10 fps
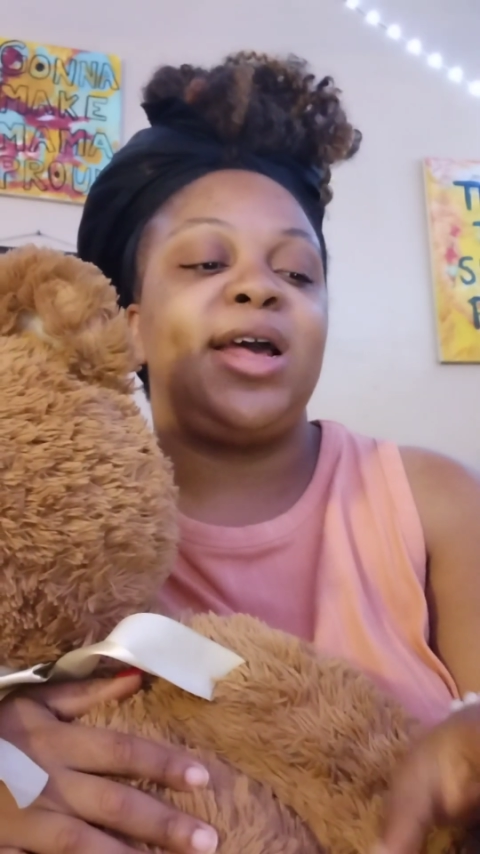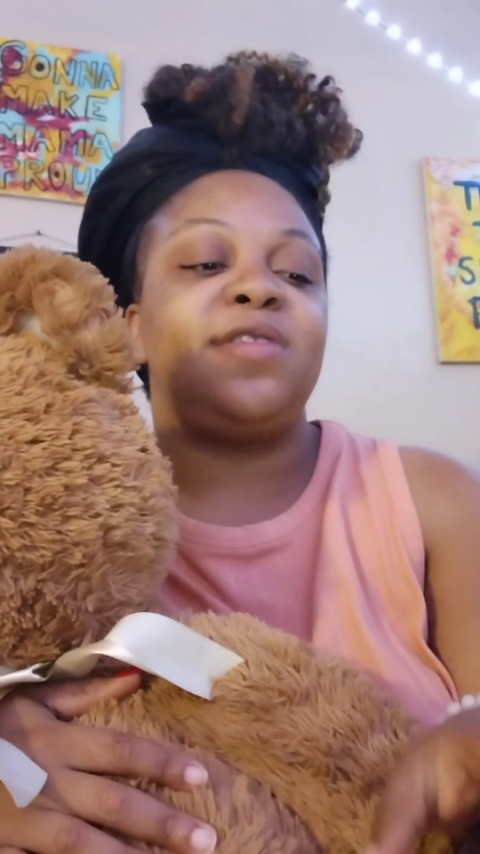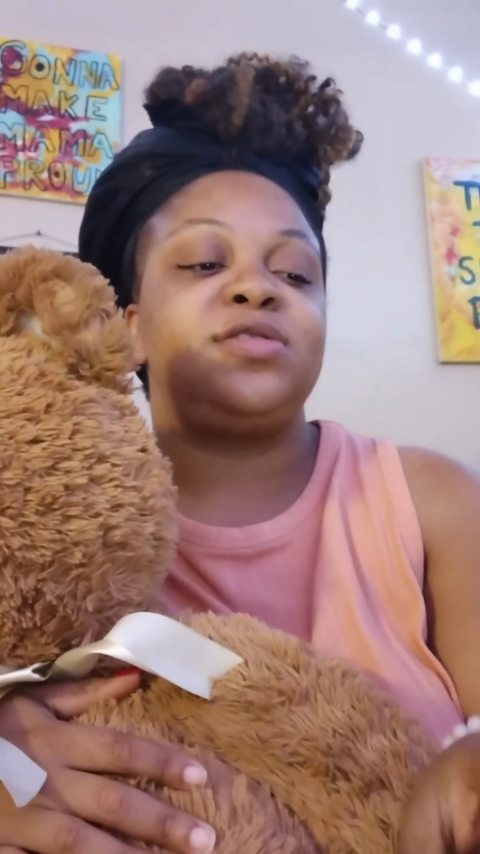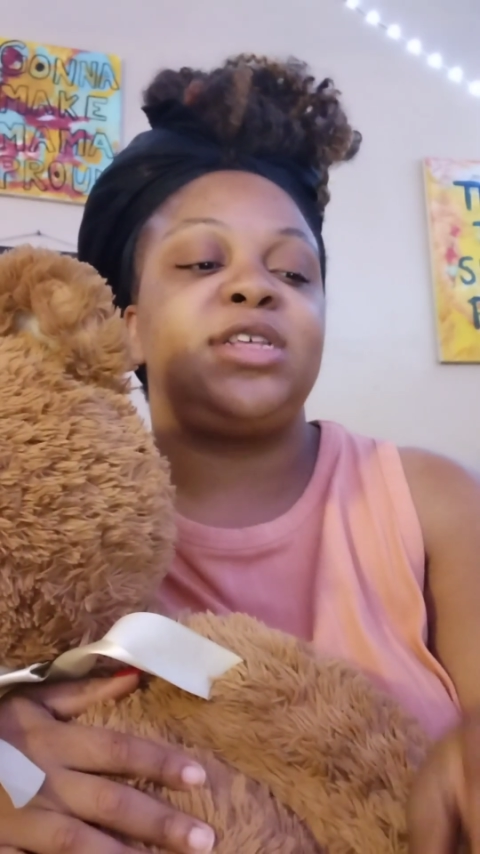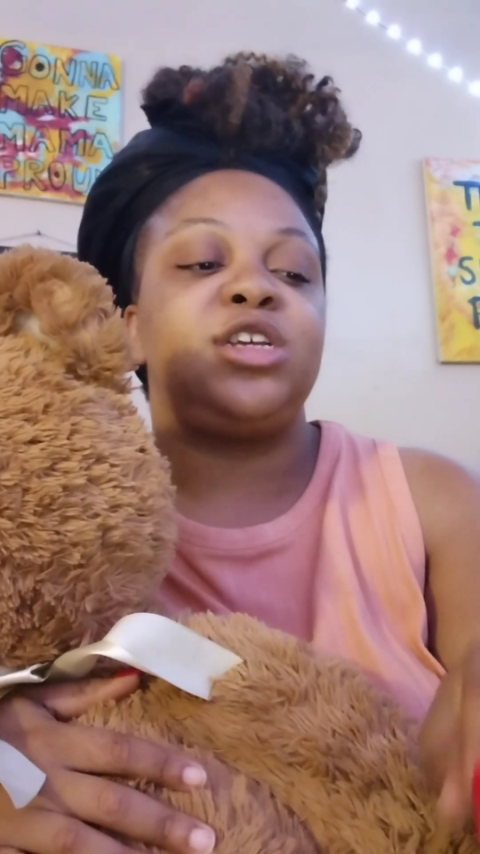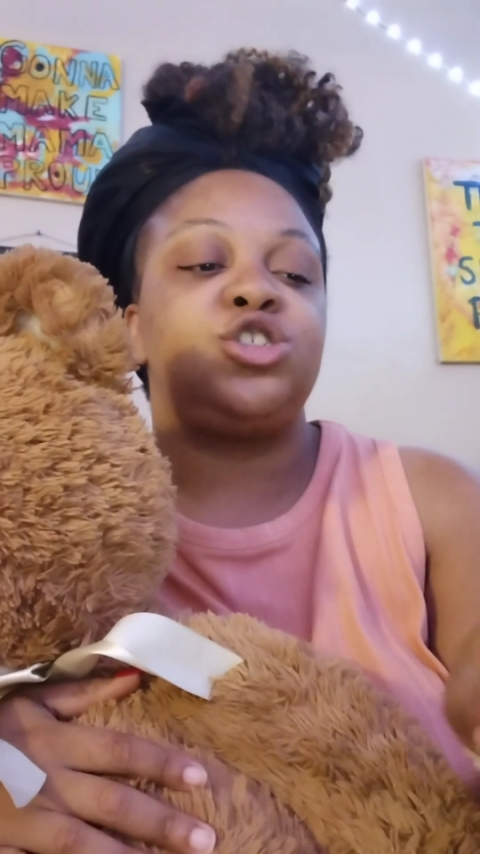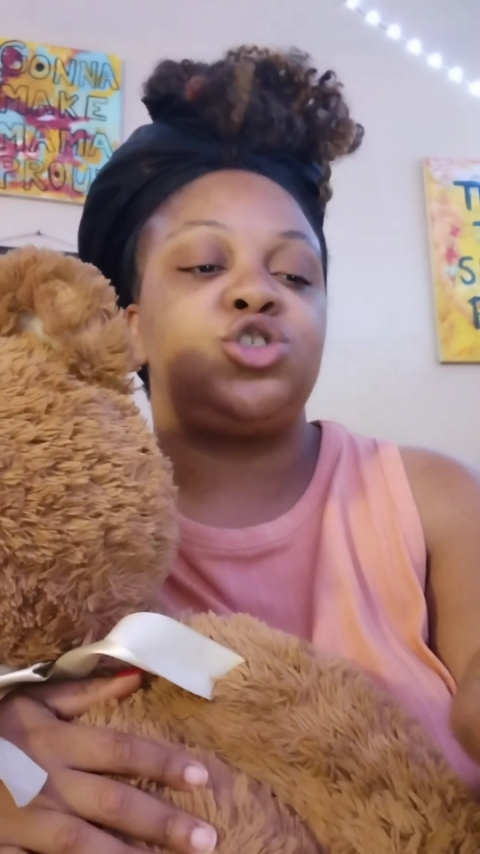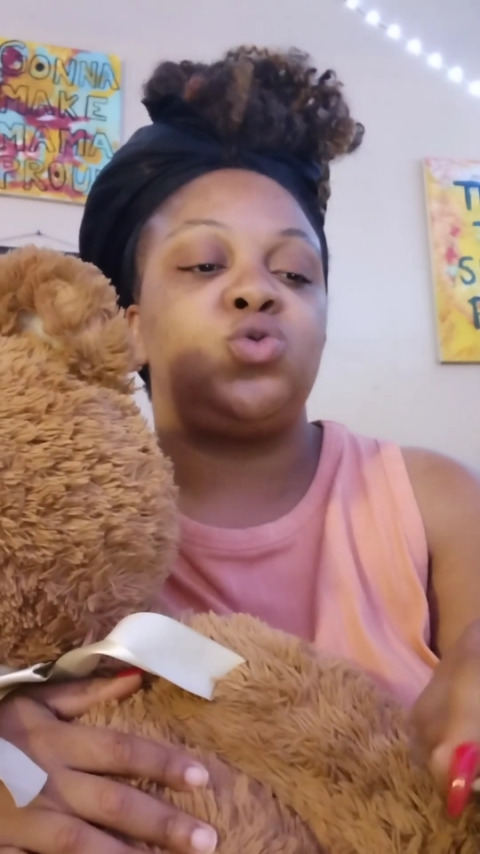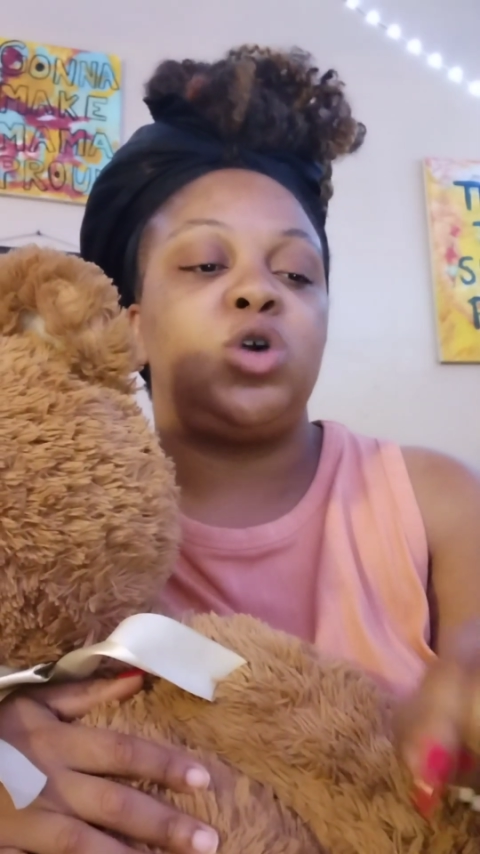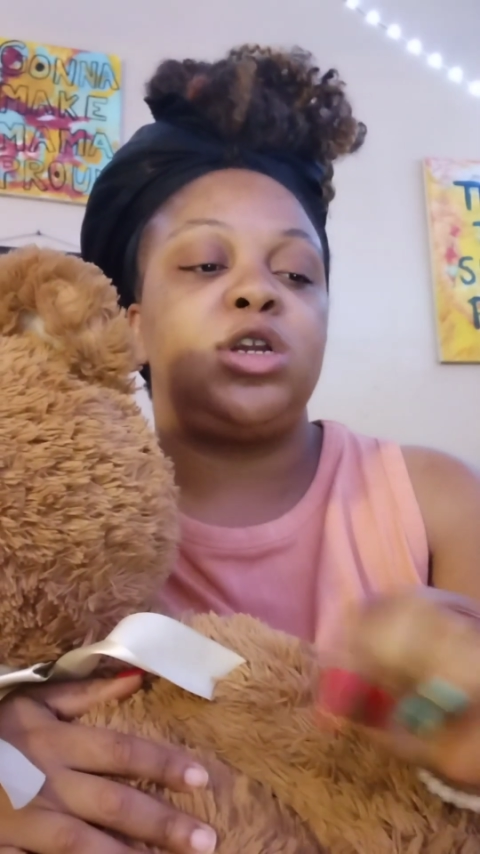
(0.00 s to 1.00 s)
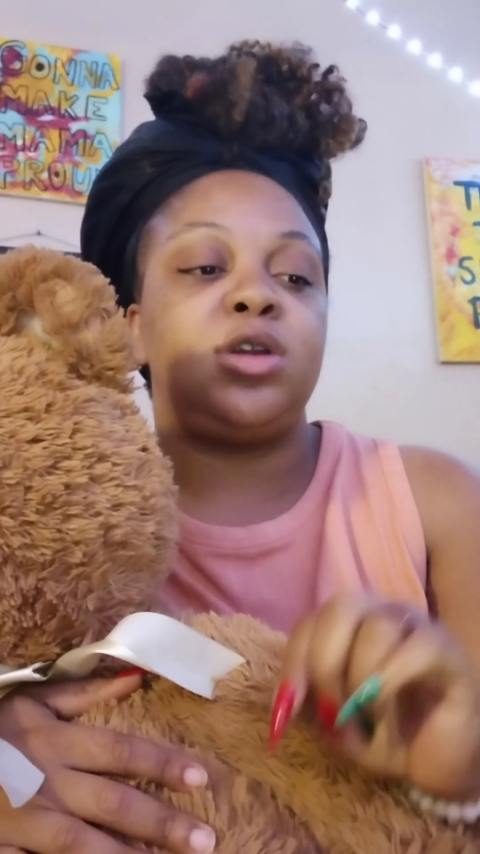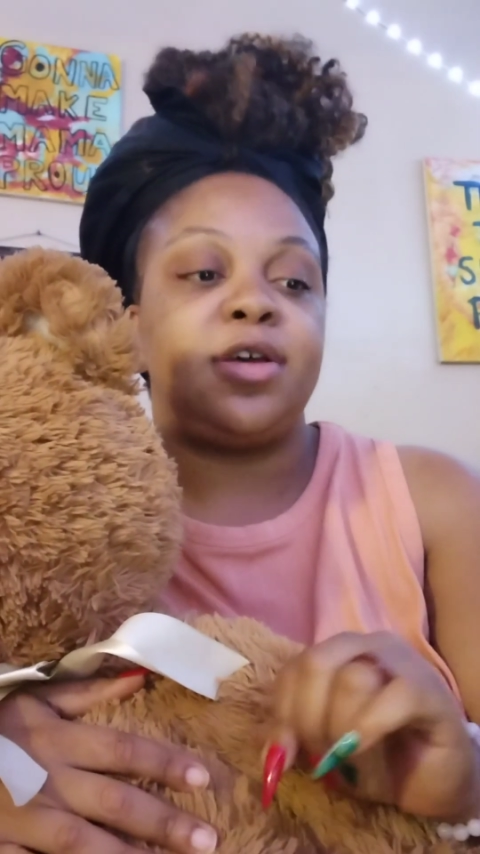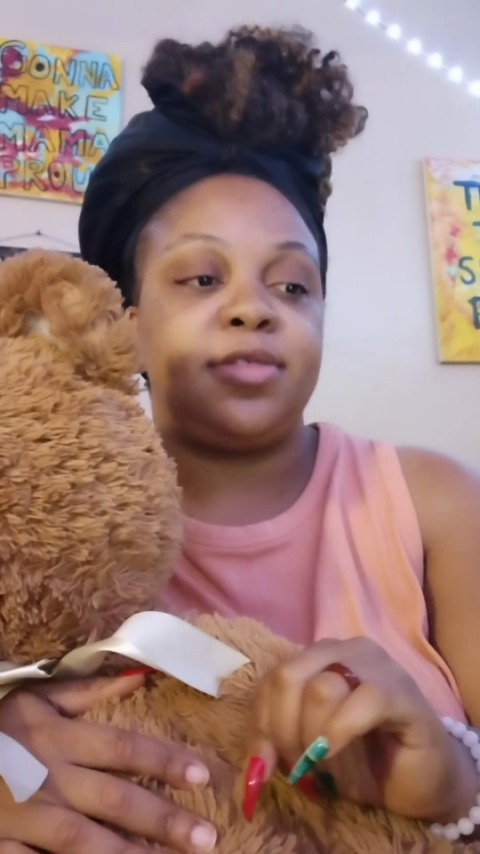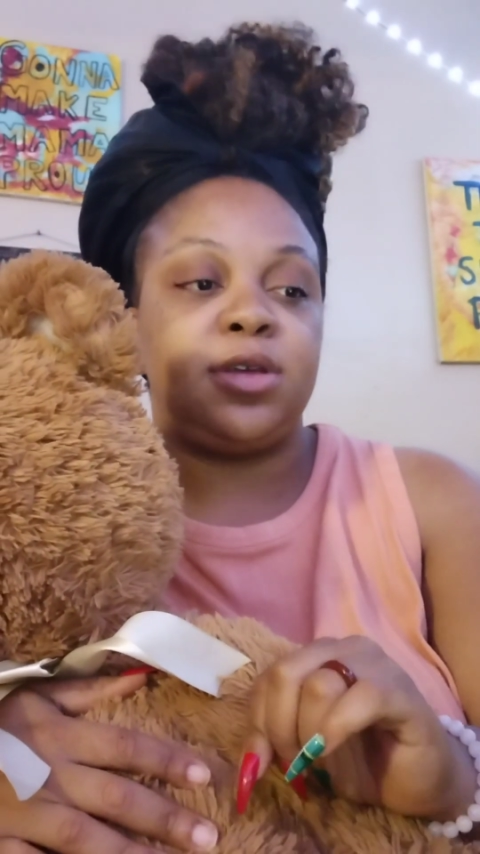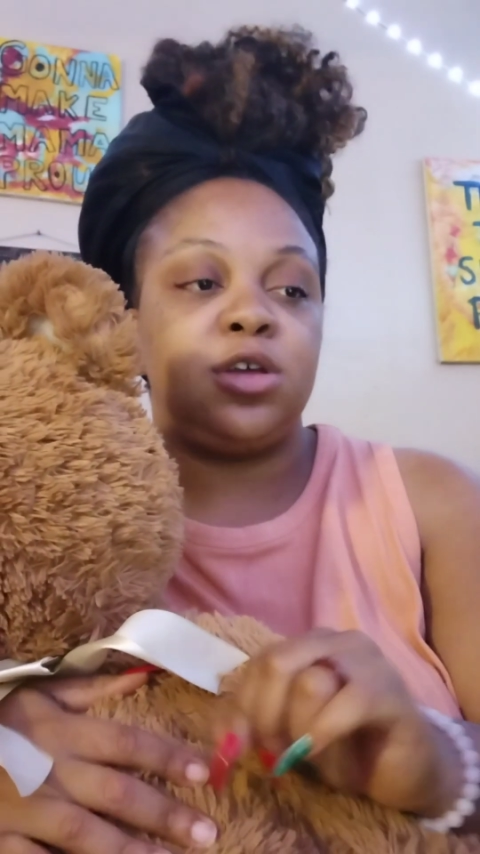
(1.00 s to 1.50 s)
life stage to
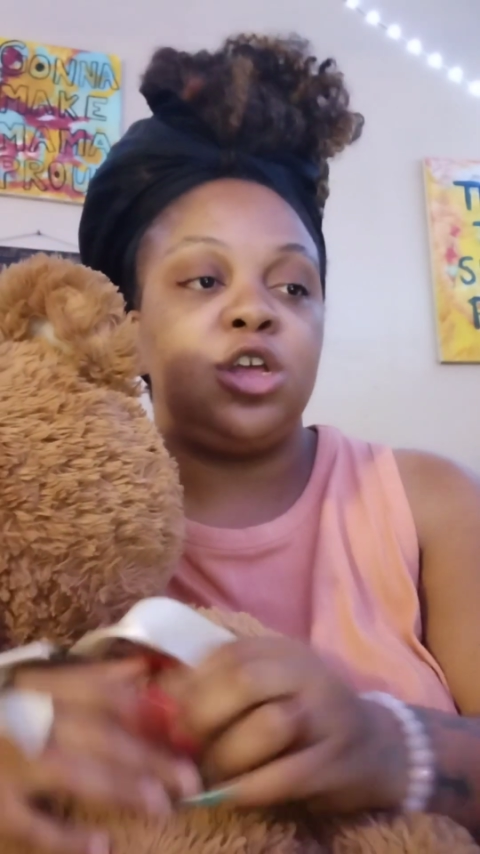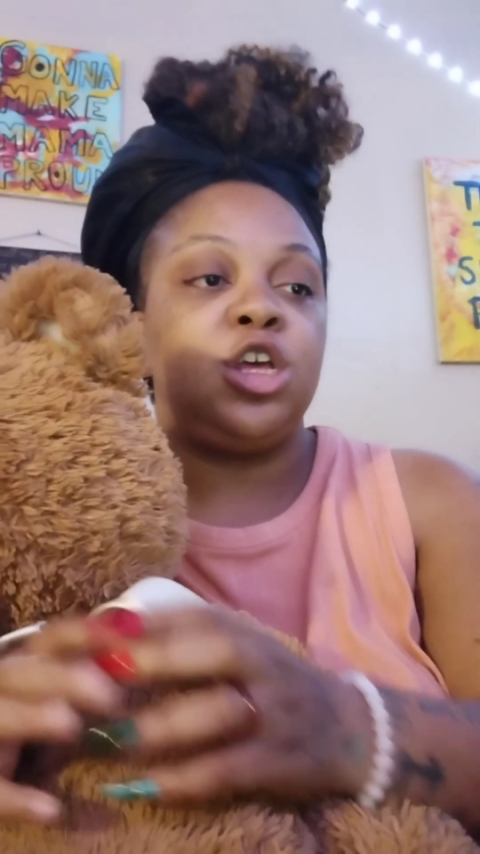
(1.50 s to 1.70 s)
another.